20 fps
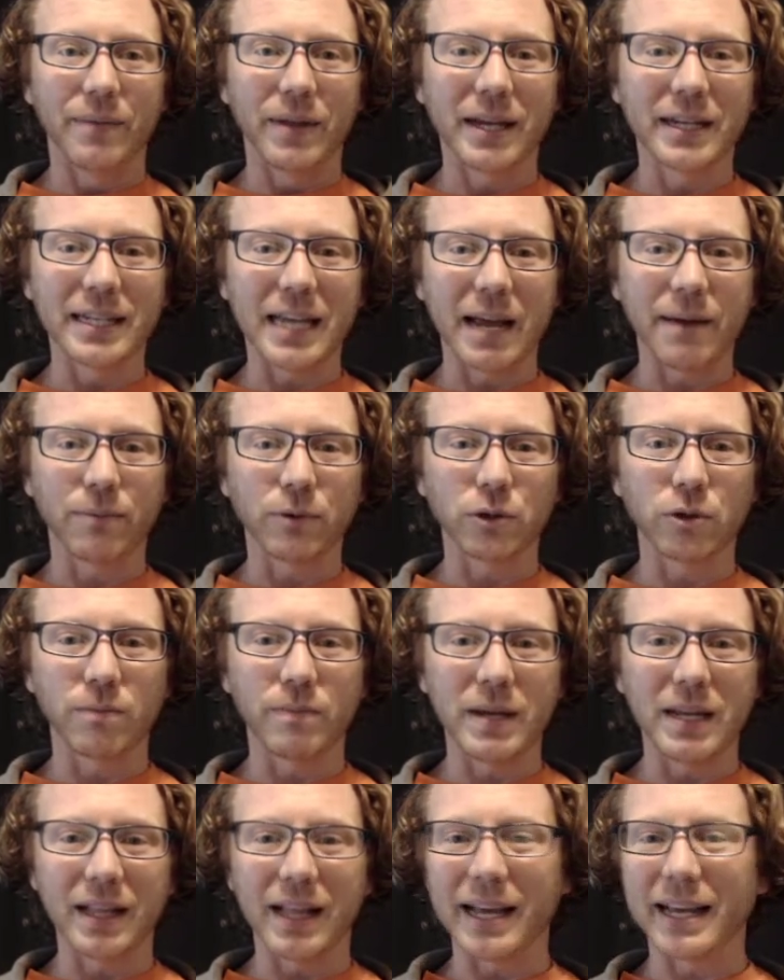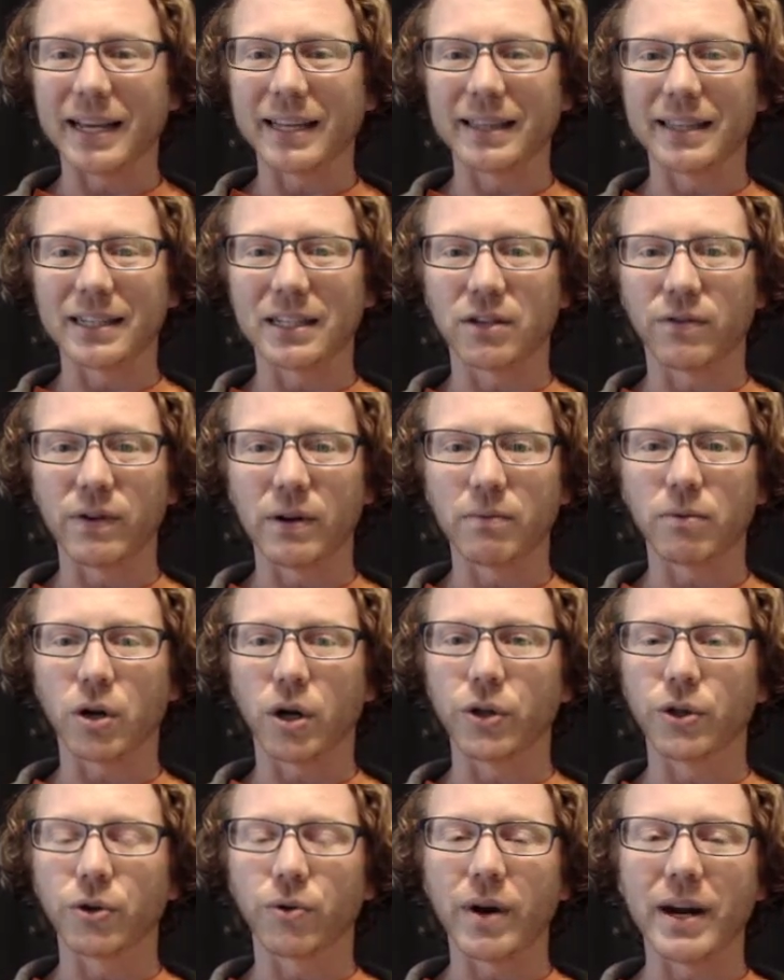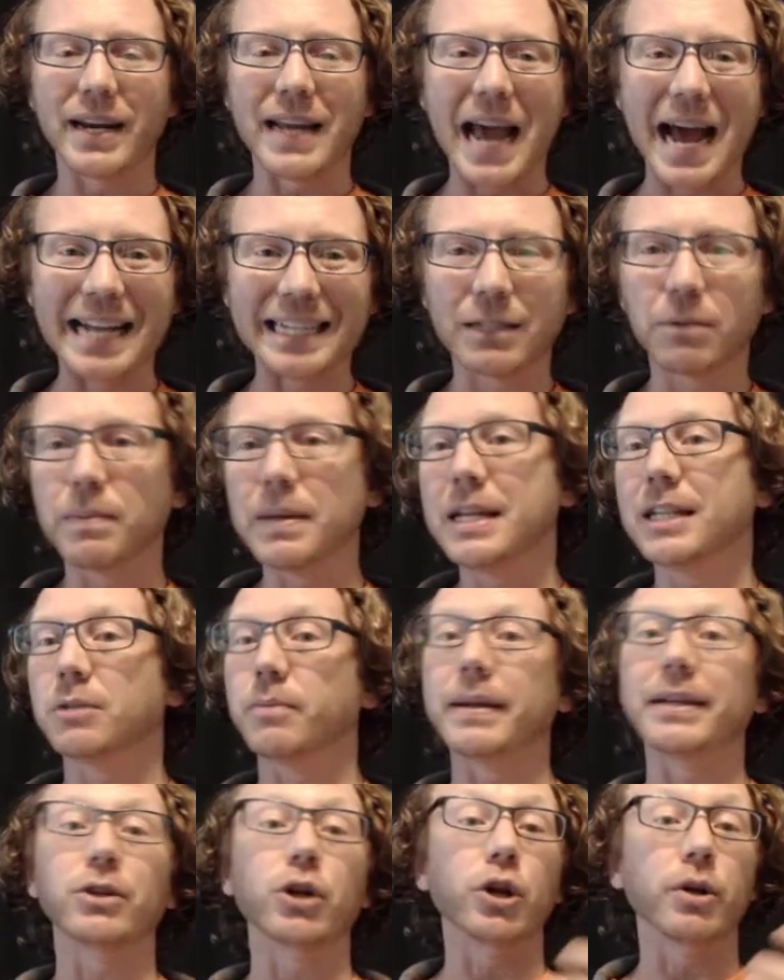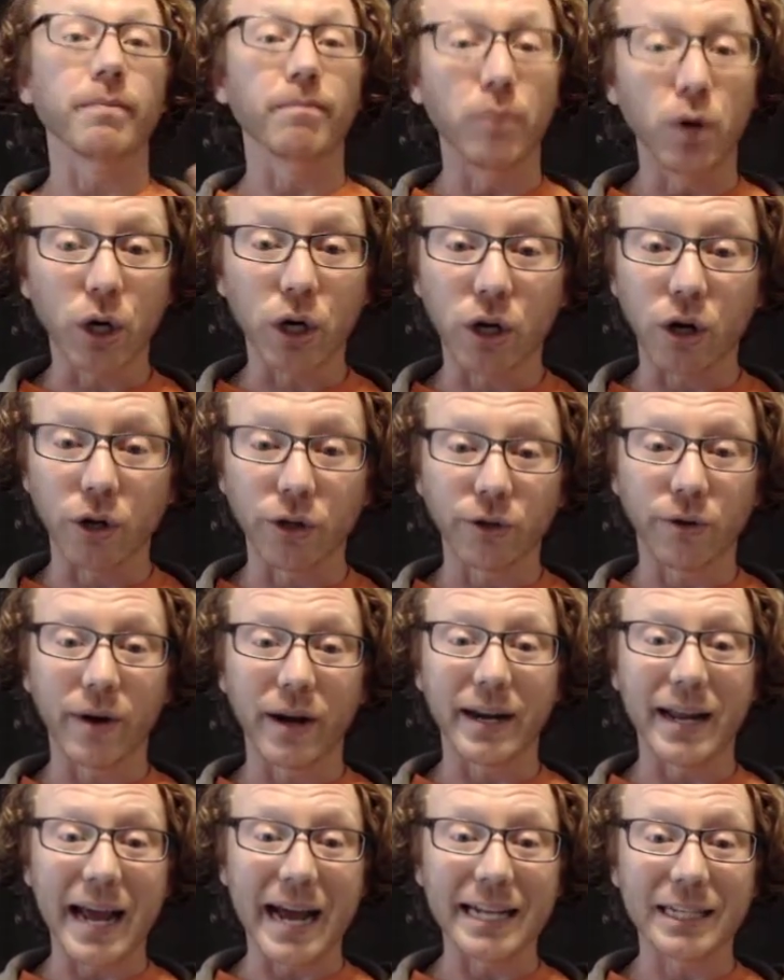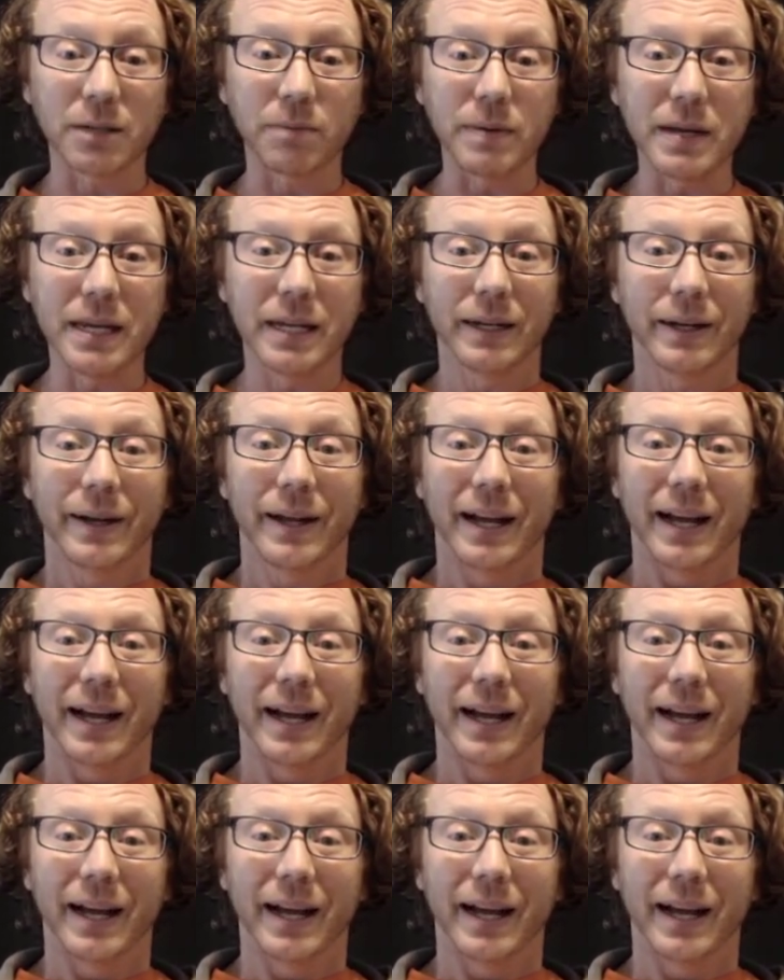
Examples would be like this film called The Great Gatsby. It's based on a book called The Great Gatsby.